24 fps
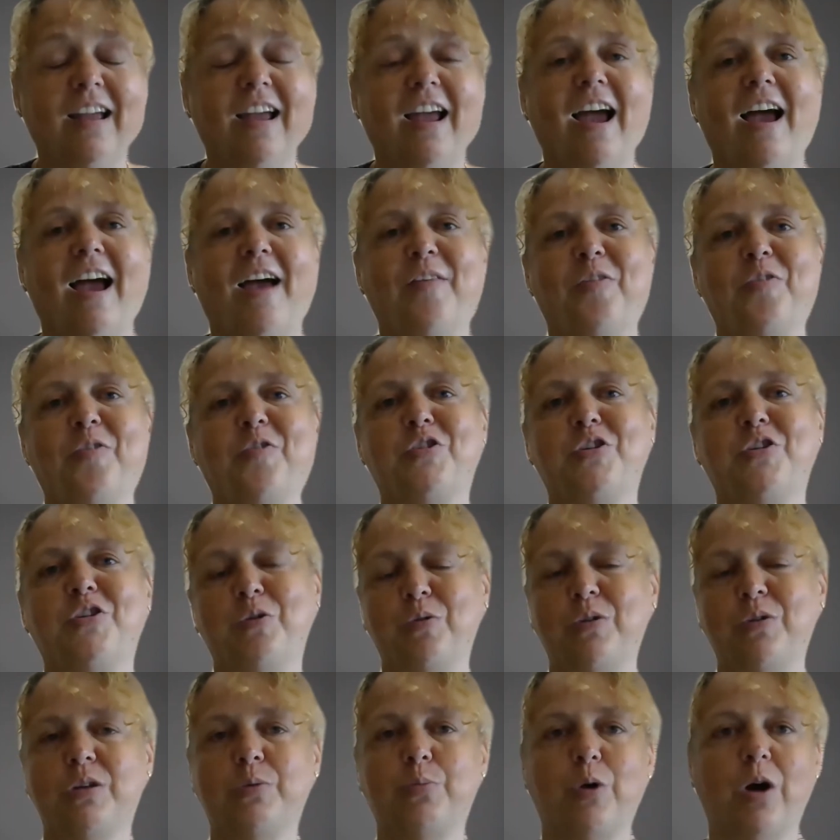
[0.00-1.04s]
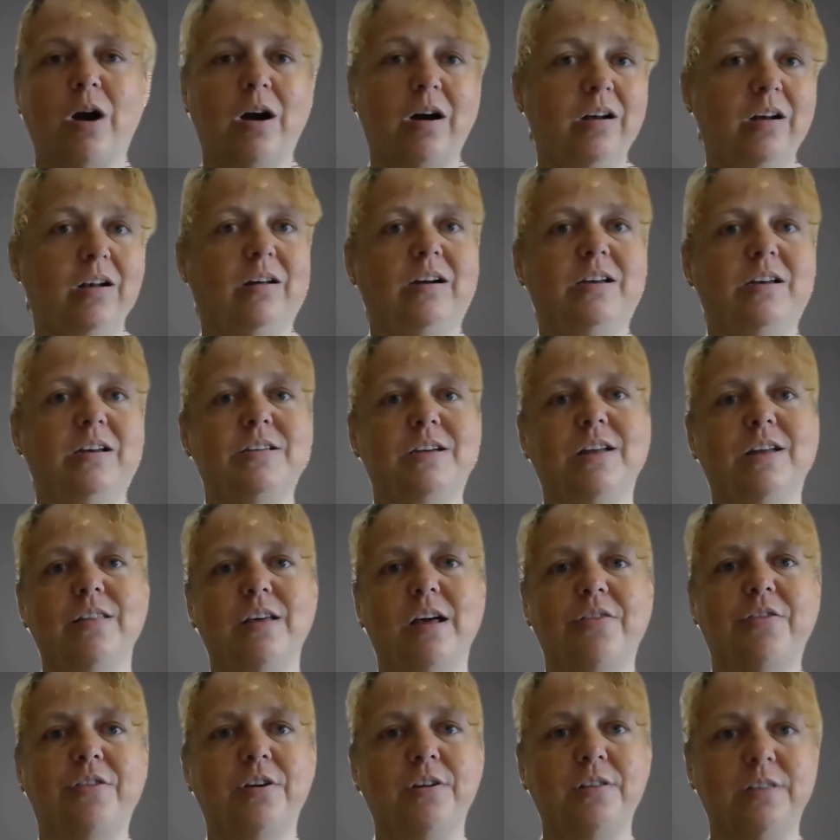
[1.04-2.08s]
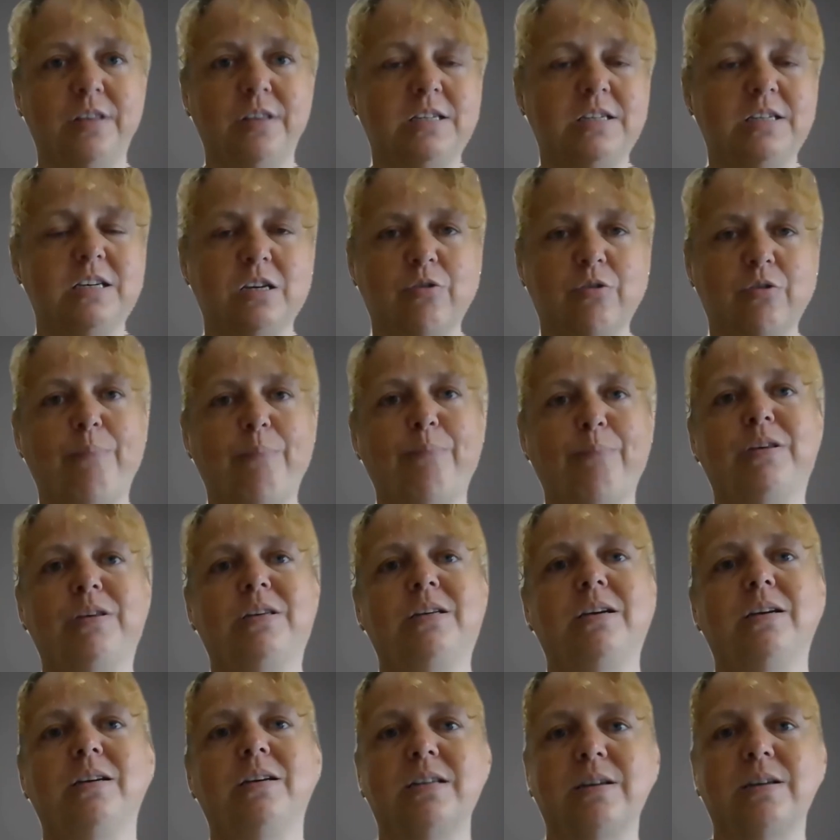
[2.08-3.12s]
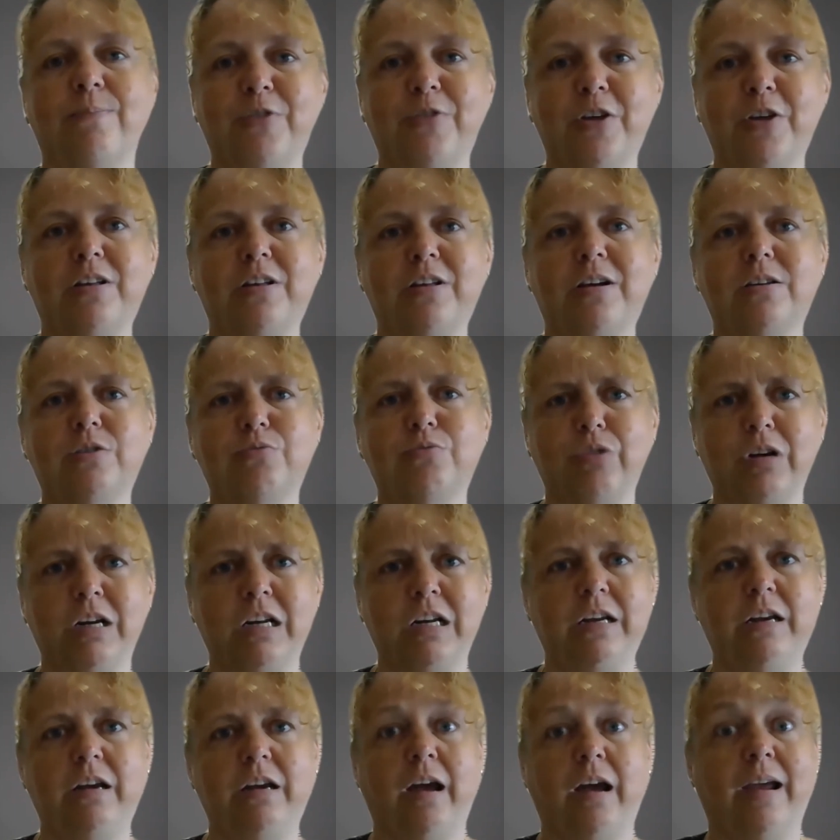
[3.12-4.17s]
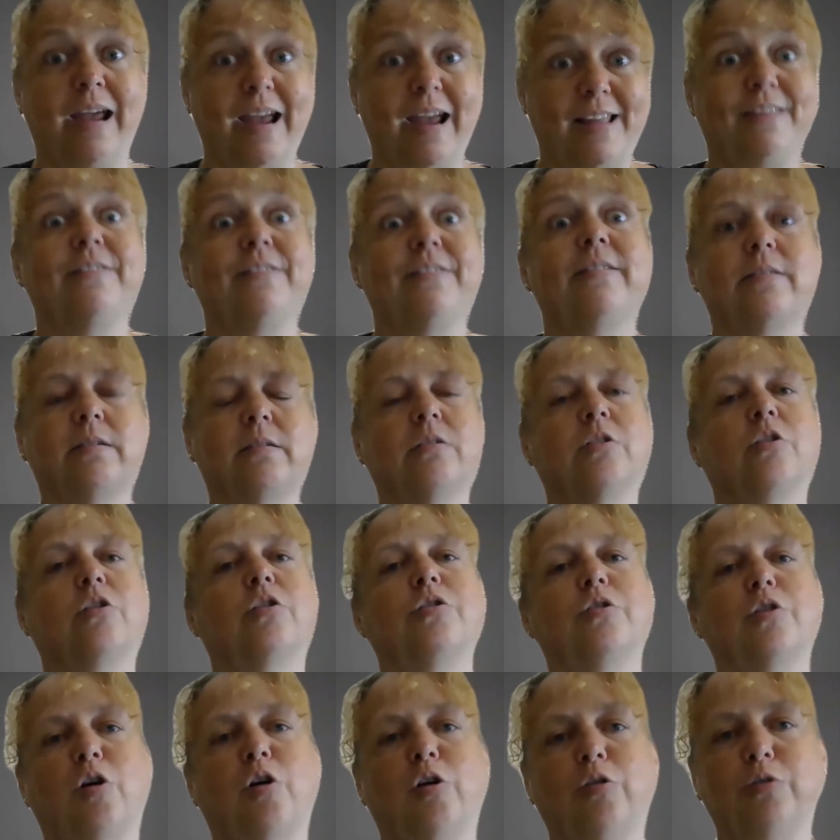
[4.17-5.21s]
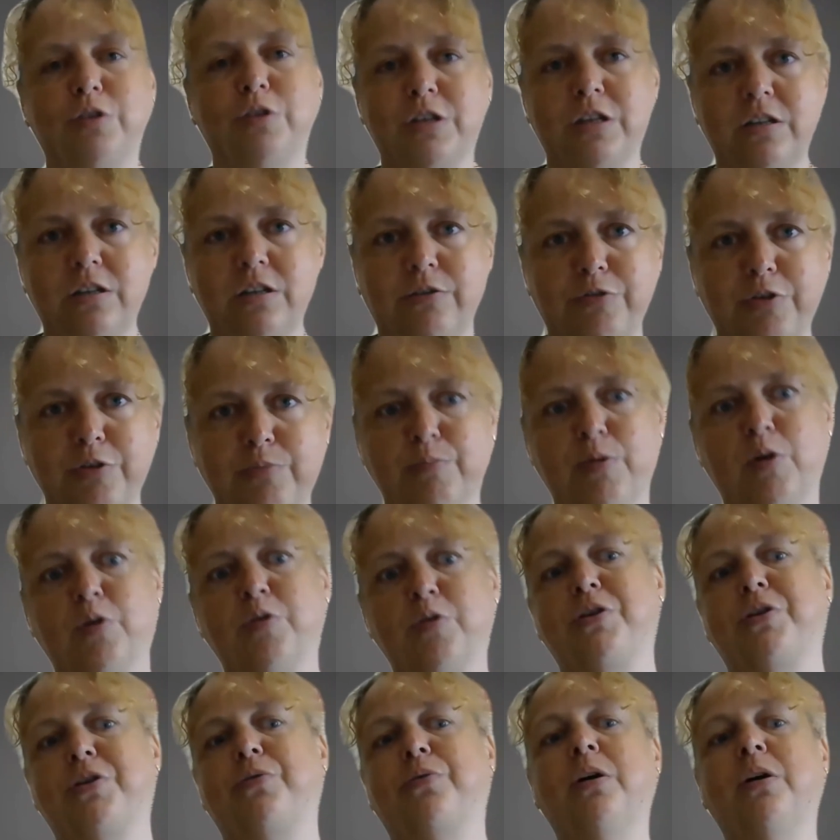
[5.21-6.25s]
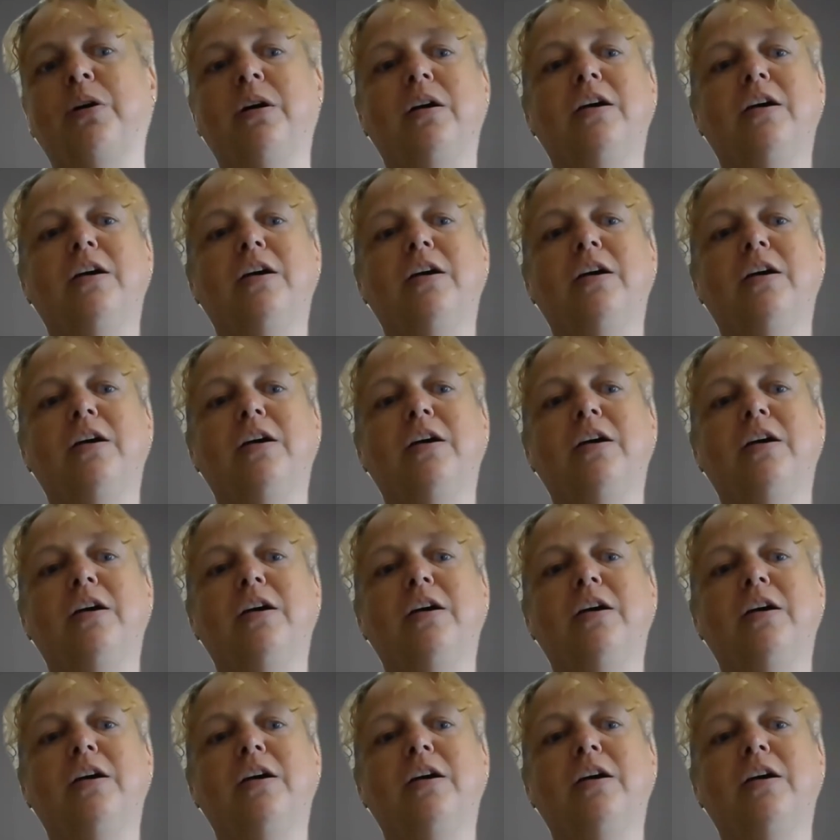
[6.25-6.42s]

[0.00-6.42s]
and students were highlighting that this discrepancy is something that's really against the content of the module.